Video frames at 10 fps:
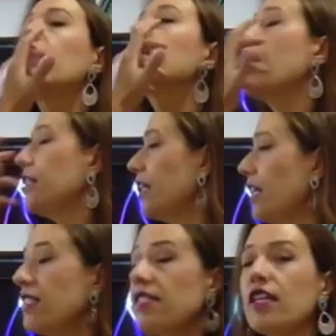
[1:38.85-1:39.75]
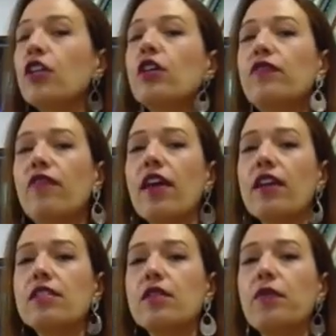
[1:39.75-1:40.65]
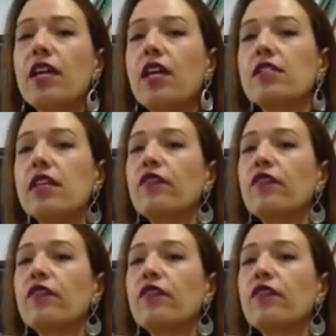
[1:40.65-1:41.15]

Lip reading: that they see your face, because